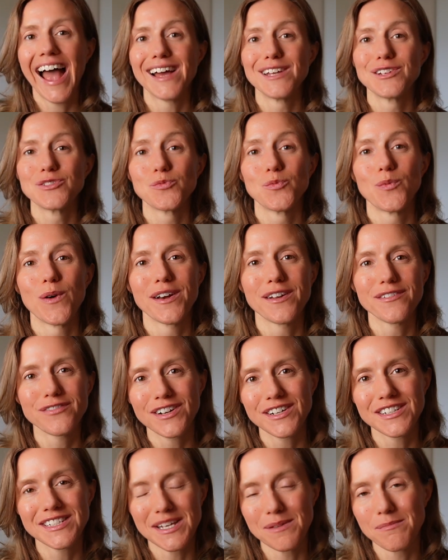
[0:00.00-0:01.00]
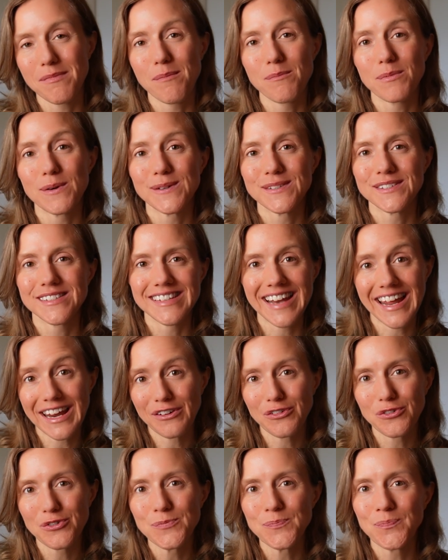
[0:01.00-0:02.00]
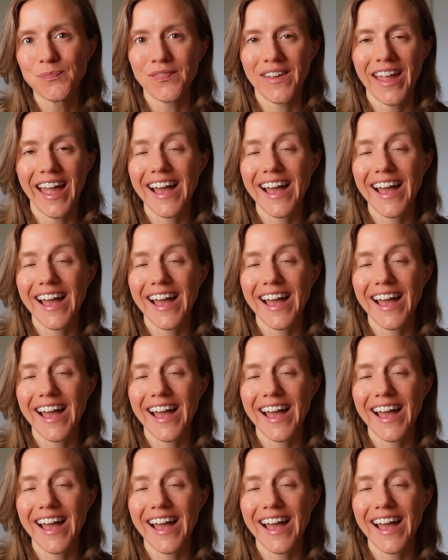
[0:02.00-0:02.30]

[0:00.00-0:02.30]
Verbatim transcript: And one of our team members, Nedu,